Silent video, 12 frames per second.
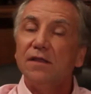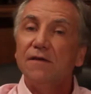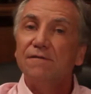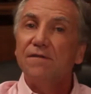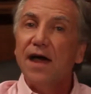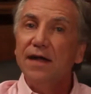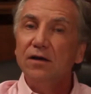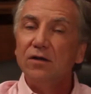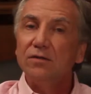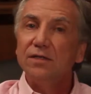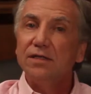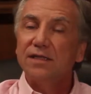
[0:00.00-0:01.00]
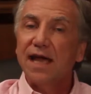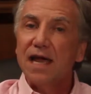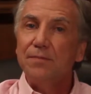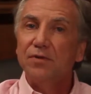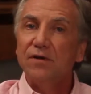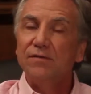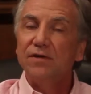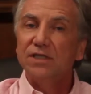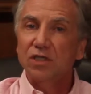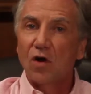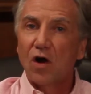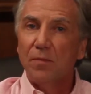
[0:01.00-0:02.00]
The final type of
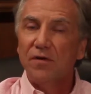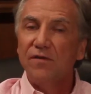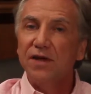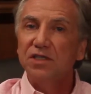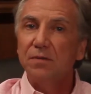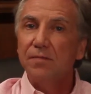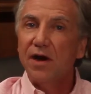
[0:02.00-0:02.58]
scar prevention